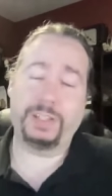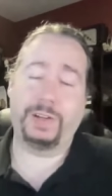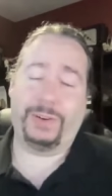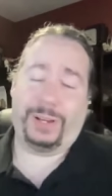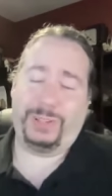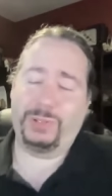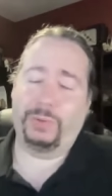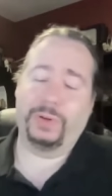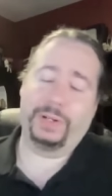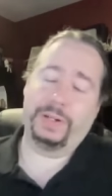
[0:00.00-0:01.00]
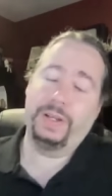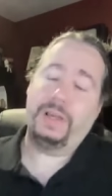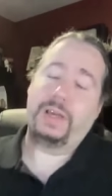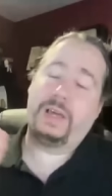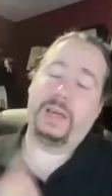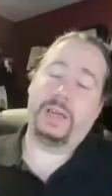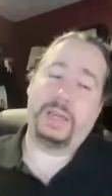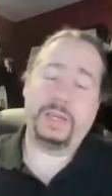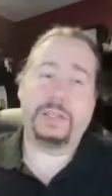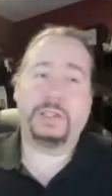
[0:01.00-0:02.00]
Internet Historian,
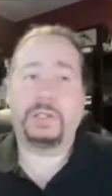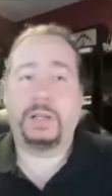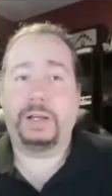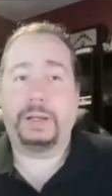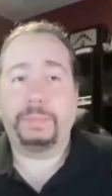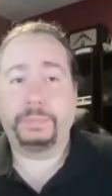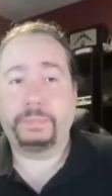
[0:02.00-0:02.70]
he is um,